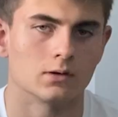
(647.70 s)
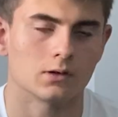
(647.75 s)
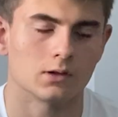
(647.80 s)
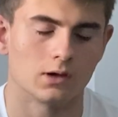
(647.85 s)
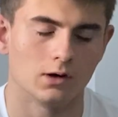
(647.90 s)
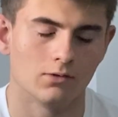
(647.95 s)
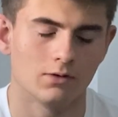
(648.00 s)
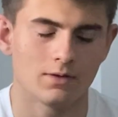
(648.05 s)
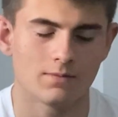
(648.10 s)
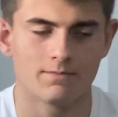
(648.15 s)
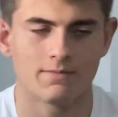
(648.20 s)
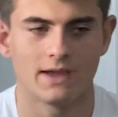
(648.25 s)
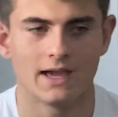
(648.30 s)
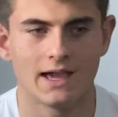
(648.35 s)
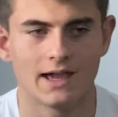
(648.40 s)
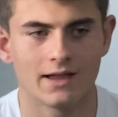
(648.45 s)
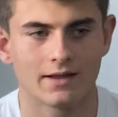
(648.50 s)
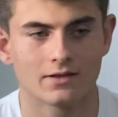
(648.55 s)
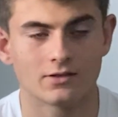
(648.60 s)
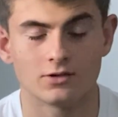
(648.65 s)
Going
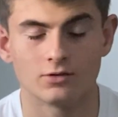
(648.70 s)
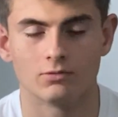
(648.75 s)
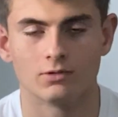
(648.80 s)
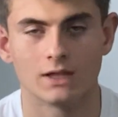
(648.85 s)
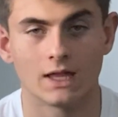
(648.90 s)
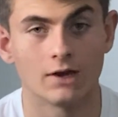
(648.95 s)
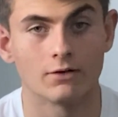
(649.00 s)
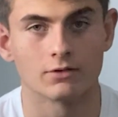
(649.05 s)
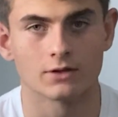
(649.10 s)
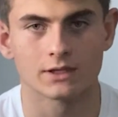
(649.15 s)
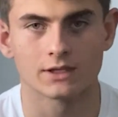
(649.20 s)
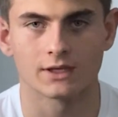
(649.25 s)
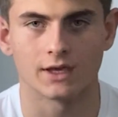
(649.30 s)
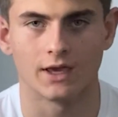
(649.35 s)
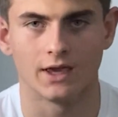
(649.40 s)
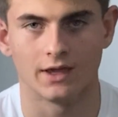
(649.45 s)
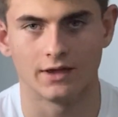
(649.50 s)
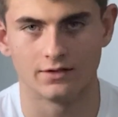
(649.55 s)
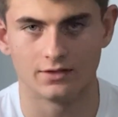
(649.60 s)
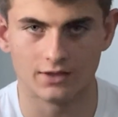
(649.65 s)
back to what I was
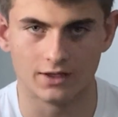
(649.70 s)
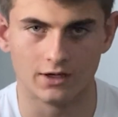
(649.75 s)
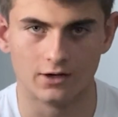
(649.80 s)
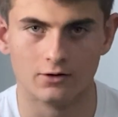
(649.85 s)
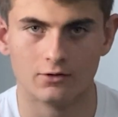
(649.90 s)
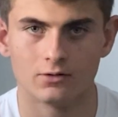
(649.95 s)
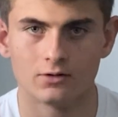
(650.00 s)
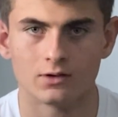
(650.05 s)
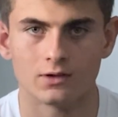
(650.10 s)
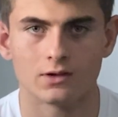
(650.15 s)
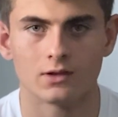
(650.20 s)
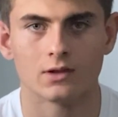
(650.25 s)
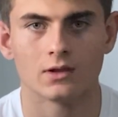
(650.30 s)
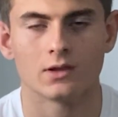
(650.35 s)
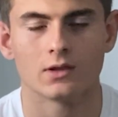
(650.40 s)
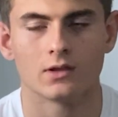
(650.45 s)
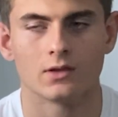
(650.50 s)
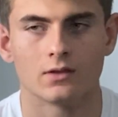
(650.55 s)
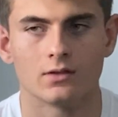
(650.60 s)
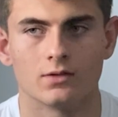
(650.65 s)
saying though,
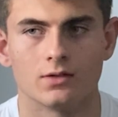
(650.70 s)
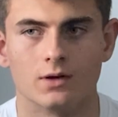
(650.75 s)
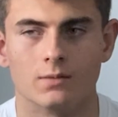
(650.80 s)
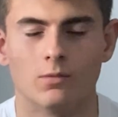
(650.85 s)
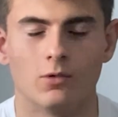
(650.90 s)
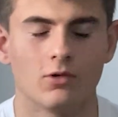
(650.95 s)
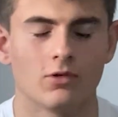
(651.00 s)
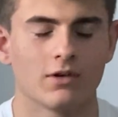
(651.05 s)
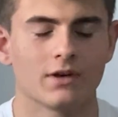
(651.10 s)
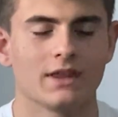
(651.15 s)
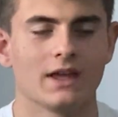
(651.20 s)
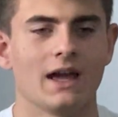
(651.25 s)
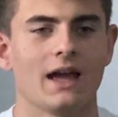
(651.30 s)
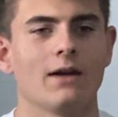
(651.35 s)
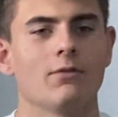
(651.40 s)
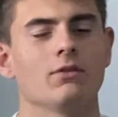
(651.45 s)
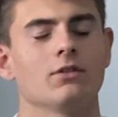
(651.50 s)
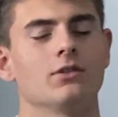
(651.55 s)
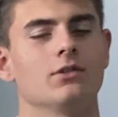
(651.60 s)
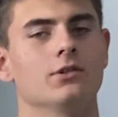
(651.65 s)
the more that
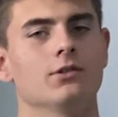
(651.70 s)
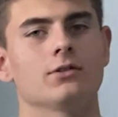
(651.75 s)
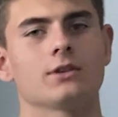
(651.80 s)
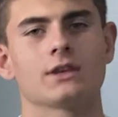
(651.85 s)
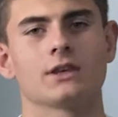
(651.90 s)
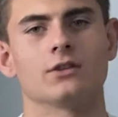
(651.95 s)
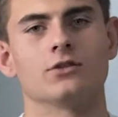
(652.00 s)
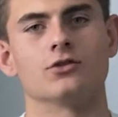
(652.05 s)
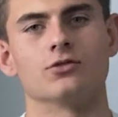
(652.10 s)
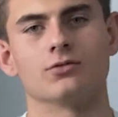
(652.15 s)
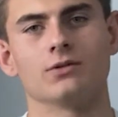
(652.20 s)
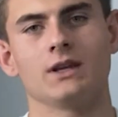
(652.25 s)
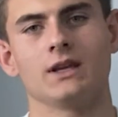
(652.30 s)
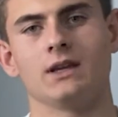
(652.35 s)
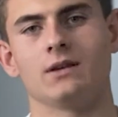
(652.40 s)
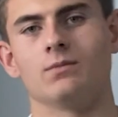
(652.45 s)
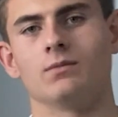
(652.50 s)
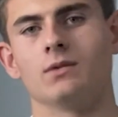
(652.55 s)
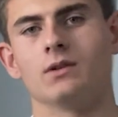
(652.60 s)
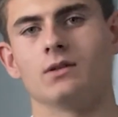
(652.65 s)
I would lucid
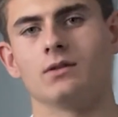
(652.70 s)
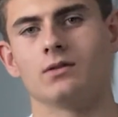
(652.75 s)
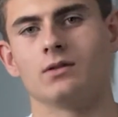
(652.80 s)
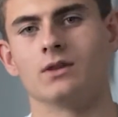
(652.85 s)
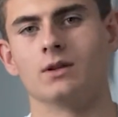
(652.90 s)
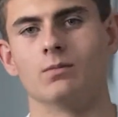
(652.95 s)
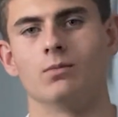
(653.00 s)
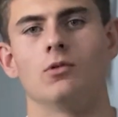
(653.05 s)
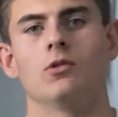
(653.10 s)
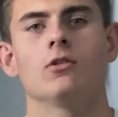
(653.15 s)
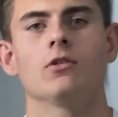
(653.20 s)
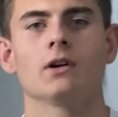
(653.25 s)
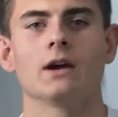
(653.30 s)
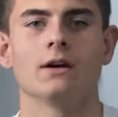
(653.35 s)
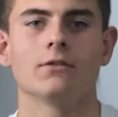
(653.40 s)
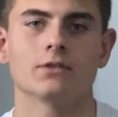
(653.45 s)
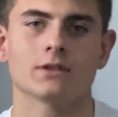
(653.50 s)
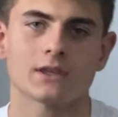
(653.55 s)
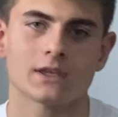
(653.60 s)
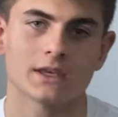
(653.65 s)
dream, the more I
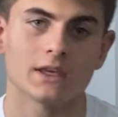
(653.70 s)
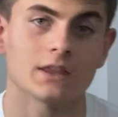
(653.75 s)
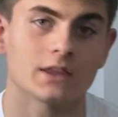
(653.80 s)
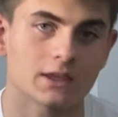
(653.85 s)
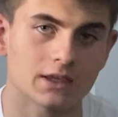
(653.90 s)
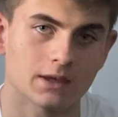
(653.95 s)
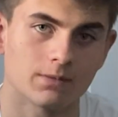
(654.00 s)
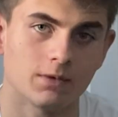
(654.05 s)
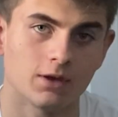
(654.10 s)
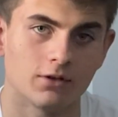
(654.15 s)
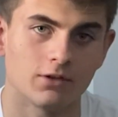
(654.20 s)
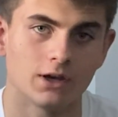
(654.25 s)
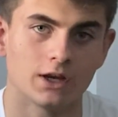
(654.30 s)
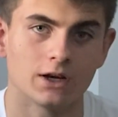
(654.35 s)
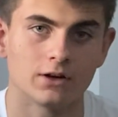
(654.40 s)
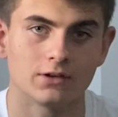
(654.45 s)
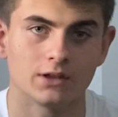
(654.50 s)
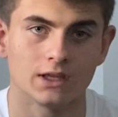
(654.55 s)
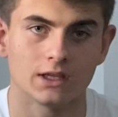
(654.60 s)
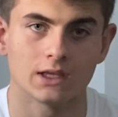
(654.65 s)
would see the
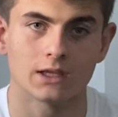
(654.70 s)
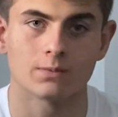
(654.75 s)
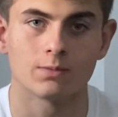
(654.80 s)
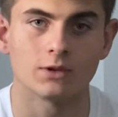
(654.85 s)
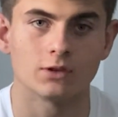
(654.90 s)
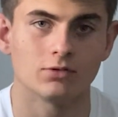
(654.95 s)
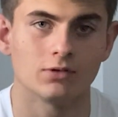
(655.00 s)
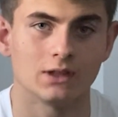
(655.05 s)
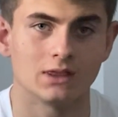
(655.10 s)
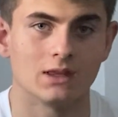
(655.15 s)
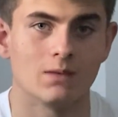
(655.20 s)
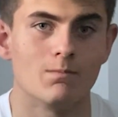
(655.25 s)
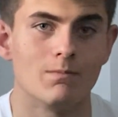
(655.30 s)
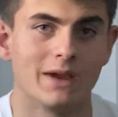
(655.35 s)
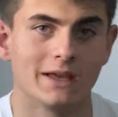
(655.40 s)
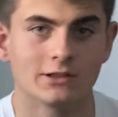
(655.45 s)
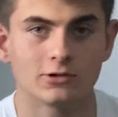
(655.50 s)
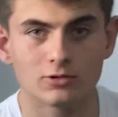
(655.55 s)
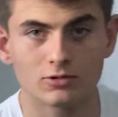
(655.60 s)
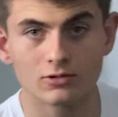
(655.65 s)
similarities between the
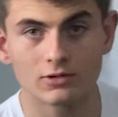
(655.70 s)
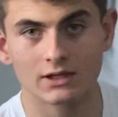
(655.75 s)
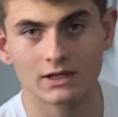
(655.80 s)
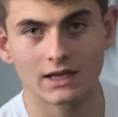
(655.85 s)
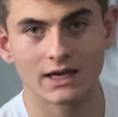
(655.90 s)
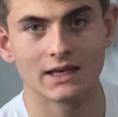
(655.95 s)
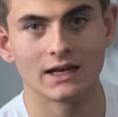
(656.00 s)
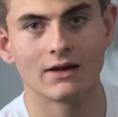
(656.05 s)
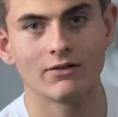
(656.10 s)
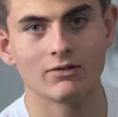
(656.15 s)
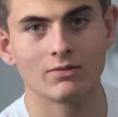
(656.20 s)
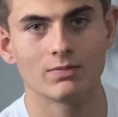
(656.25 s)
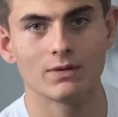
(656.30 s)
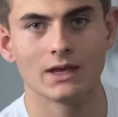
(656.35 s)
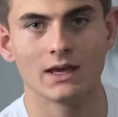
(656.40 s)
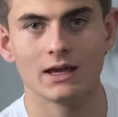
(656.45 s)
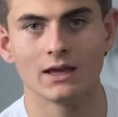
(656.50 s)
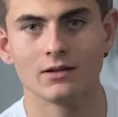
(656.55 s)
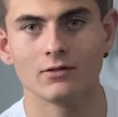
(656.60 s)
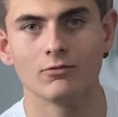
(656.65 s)
mental state I would
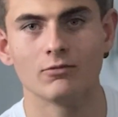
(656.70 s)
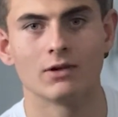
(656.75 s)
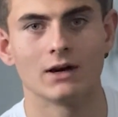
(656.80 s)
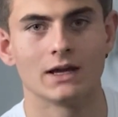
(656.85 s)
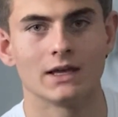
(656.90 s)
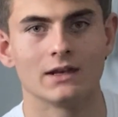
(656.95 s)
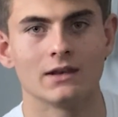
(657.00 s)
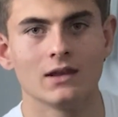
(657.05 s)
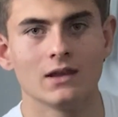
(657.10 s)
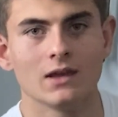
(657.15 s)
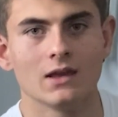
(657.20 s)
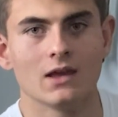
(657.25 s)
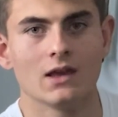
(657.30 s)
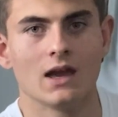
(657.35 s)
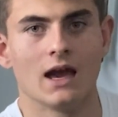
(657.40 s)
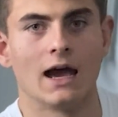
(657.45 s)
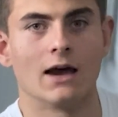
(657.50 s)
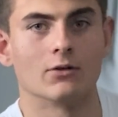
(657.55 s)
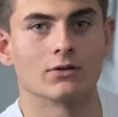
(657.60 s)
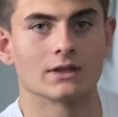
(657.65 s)
be in when
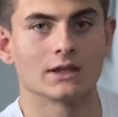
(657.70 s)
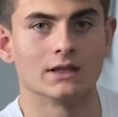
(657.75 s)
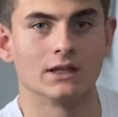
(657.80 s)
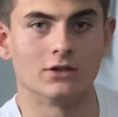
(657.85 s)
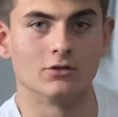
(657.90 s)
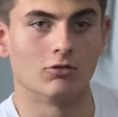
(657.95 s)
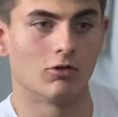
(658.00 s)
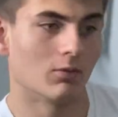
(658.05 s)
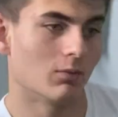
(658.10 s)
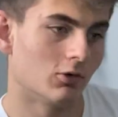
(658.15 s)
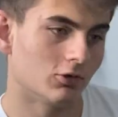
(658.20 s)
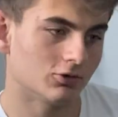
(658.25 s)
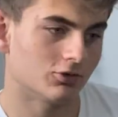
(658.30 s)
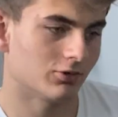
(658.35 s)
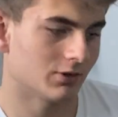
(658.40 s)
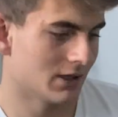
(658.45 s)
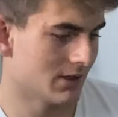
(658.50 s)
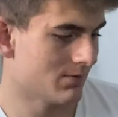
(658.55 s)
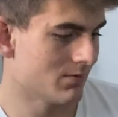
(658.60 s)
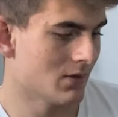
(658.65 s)
I was in a normal
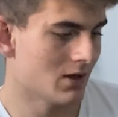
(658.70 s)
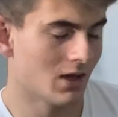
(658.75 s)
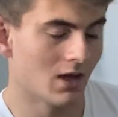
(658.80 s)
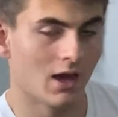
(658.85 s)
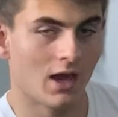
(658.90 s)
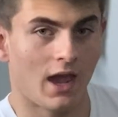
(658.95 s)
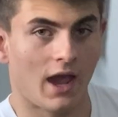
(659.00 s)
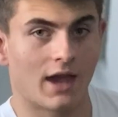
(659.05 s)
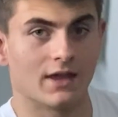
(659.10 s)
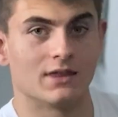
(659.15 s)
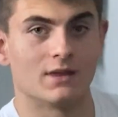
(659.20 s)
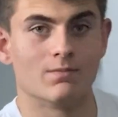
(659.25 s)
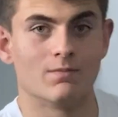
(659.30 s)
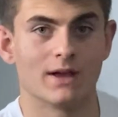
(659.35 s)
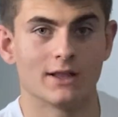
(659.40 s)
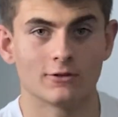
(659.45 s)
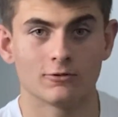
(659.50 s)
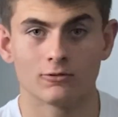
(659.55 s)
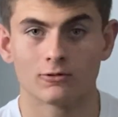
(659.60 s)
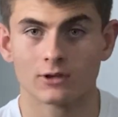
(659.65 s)
dream and the
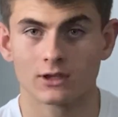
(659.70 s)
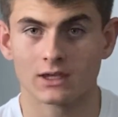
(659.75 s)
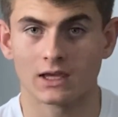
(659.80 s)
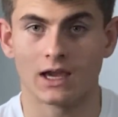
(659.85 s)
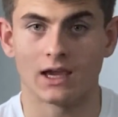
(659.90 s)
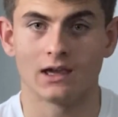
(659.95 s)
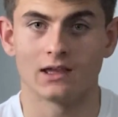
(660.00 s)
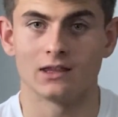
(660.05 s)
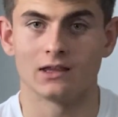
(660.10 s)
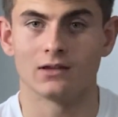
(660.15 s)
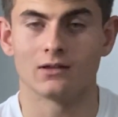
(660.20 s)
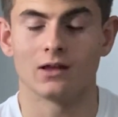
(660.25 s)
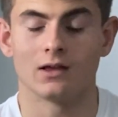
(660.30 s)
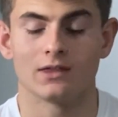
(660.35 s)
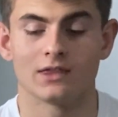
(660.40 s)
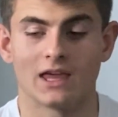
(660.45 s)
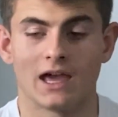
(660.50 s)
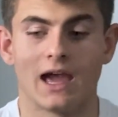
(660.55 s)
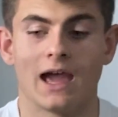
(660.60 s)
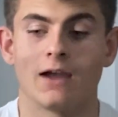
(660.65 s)
mental state
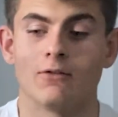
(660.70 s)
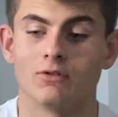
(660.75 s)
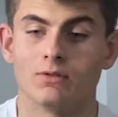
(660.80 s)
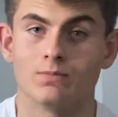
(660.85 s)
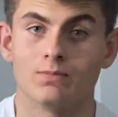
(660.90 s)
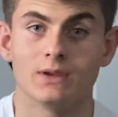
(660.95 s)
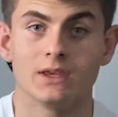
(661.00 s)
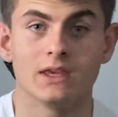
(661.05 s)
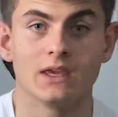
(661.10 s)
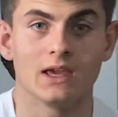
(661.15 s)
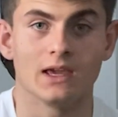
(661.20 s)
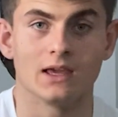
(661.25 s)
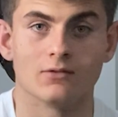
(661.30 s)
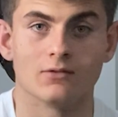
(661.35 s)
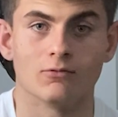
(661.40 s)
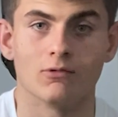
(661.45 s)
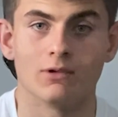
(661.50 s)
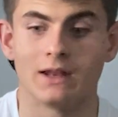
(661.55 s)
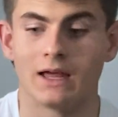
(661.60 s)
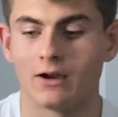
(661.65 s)
that I would be
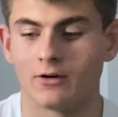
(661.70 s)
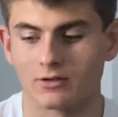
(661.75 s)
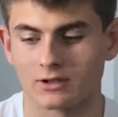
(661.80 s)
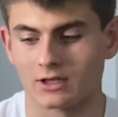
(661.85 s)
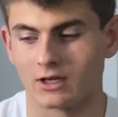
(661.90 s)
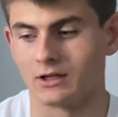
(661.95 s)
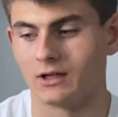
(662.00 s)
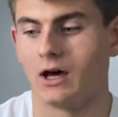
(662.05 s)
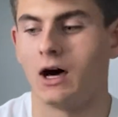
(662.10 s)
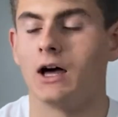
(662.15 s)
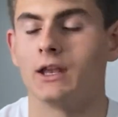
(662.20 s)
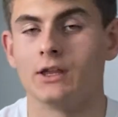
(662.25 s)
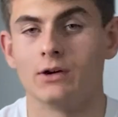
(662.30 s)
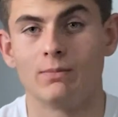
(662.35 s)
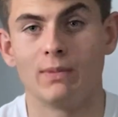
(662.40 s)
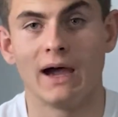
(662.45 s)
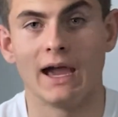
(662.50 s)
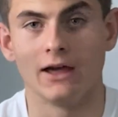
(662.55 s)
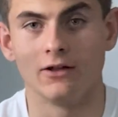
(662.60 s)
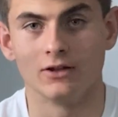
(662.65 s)
when I was on
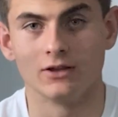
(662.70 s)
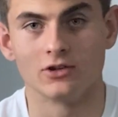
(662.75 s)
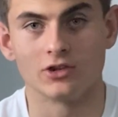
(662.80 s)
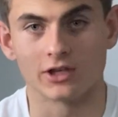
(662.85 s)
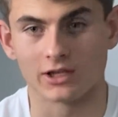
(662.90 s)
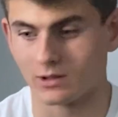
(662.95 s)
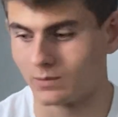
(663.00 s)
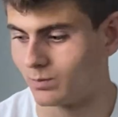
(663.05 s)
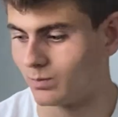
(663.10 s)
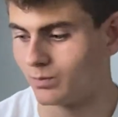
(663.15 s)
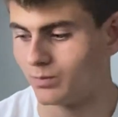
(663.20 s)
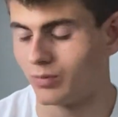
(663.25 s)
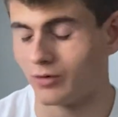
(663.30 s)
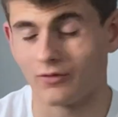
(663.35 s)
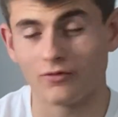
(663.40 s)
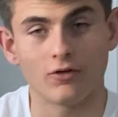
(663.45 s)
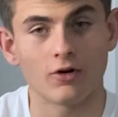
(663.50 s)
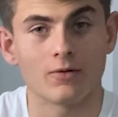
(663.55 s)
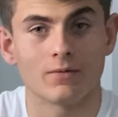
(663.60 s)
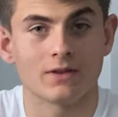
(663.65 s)
autopilot, just
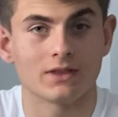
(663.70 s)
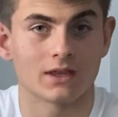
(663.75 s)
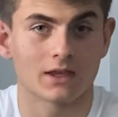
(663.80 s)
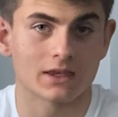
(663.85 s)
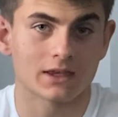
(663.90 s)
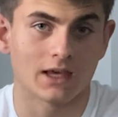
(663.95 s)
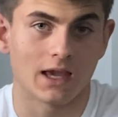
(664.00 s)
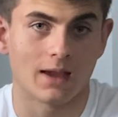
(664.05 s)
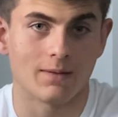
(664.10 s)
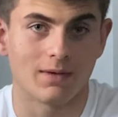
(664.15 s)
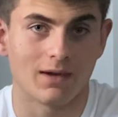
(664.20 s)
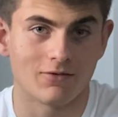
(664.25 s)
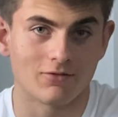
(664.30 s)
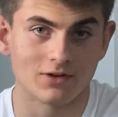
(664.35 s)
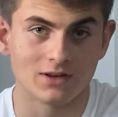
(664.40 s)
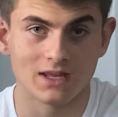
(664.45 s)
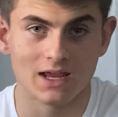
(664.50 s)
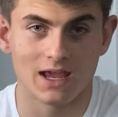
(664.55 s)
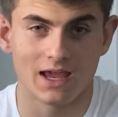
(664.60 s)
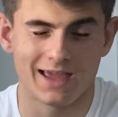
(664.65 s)
performing the same
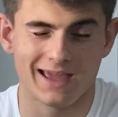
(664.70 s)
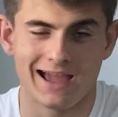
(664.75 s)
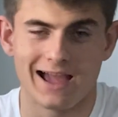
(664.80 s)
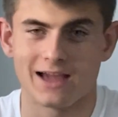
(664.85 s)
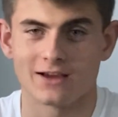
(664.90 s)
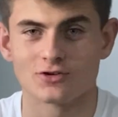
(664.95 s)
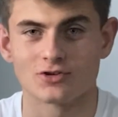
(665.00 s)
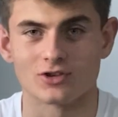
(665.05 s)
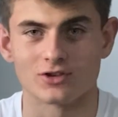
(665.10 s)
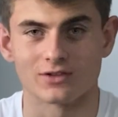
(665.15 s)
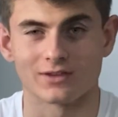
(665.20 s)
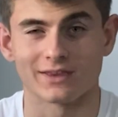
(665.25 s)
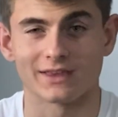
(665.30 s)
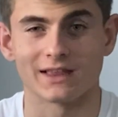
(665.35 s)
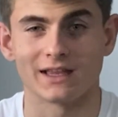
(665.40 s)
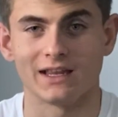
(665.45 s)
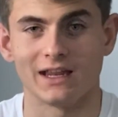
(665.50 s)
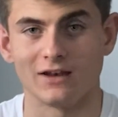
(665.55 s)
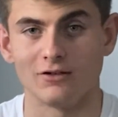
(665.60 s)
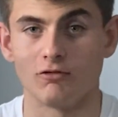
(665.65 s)
everyday actions
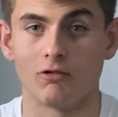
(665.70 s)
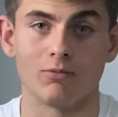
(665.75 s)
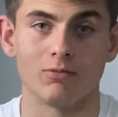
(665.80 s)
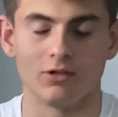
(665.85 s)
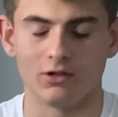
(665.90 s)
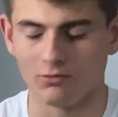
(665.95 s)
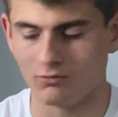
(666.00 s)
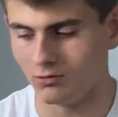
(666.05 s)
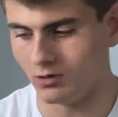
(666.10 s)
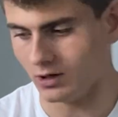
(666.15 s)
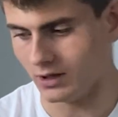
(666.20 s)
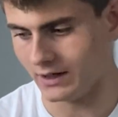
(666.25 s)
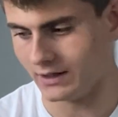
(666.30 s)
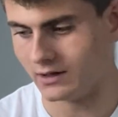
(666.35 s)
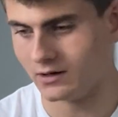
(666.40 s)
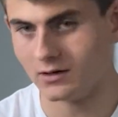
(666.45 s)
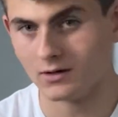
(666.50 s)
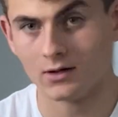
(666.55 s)
that I normally would.